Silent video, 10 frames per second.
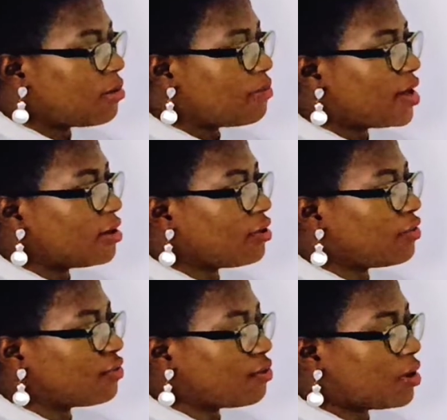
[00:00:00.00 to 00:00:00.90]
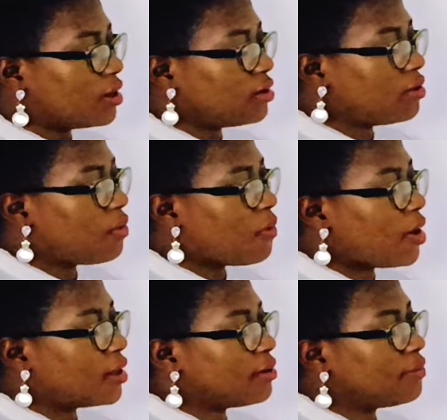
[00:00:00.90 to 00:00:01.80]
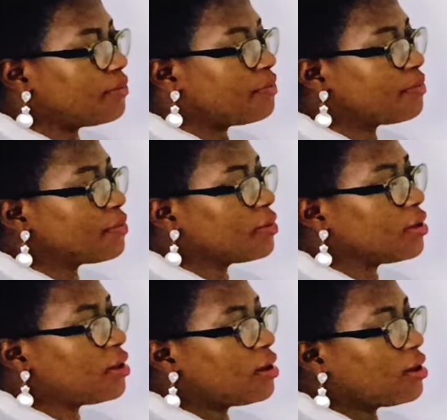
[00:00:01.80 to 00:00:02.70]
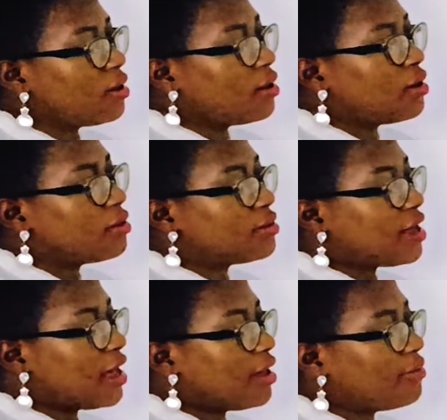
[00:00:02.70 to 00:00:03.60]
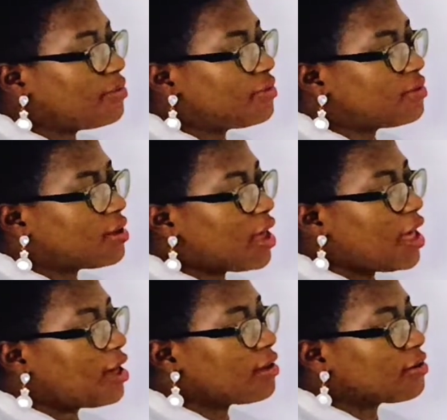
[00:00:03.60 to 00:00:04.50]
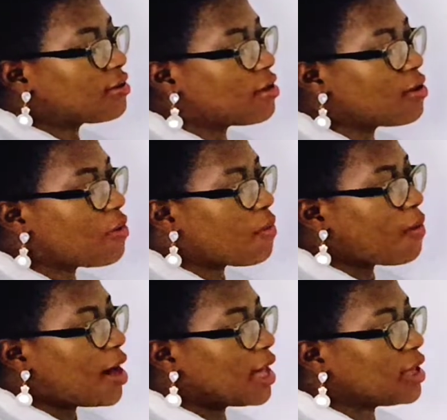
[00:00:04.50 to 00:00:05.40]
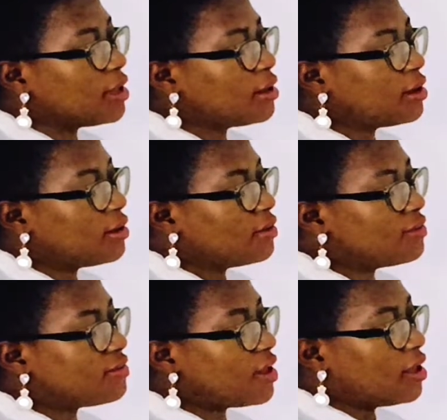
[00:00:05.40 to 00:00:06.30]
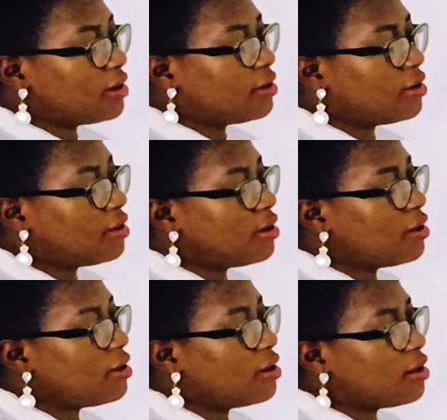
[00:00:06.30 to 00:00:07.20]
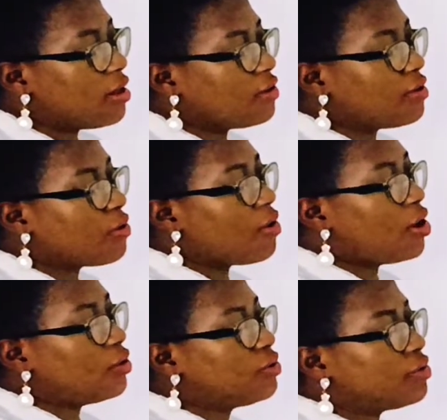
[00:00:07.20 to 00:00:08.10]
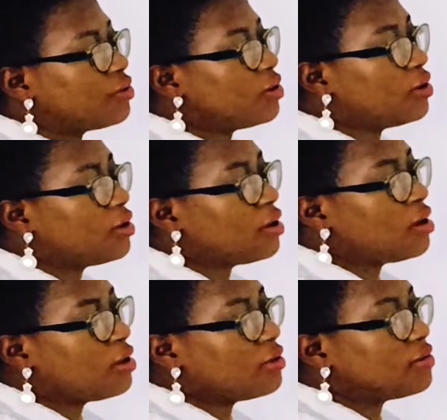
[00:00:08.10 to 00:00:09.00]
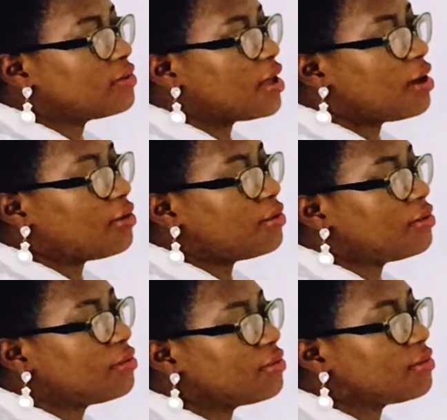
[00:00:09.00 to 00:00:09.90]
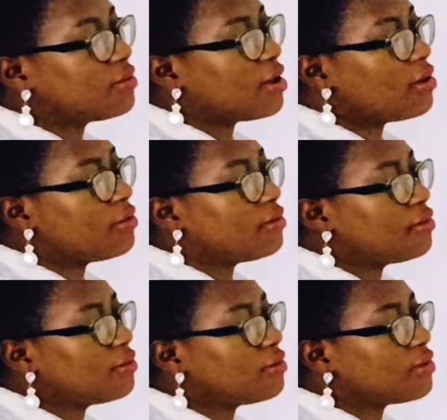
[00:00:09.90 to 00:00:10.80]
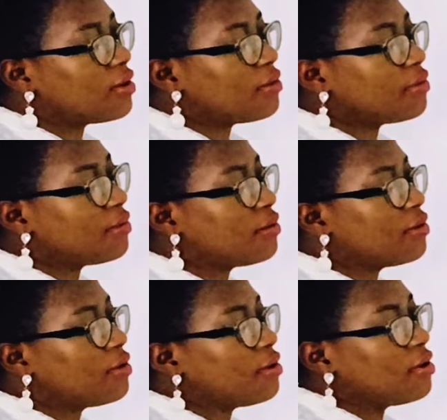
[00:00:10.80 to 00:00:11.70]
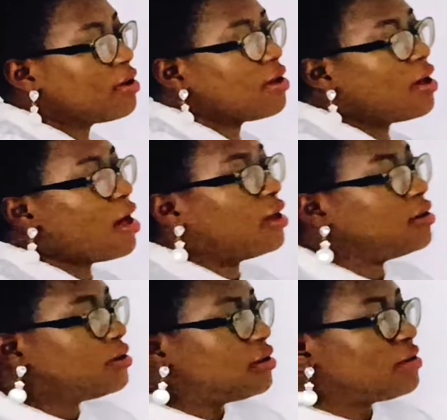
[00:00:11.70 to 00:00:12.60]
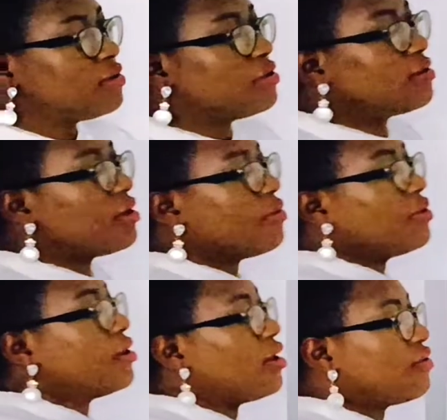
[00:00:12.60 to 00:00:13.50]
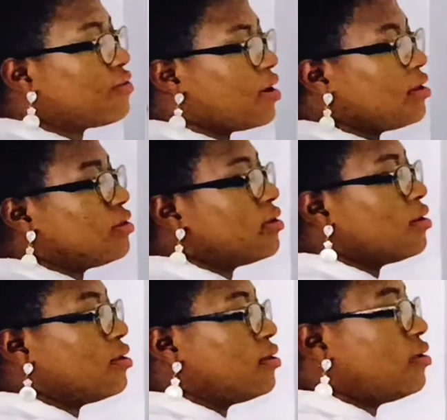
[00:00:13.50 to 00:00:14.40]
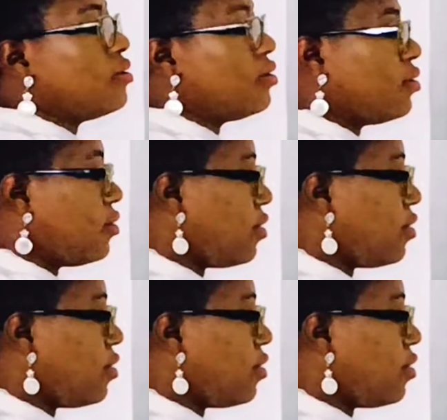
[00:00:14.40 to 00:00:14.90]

-1, 1 times x, y, z is equal to 0, 0, 0. And this is the same thing as writing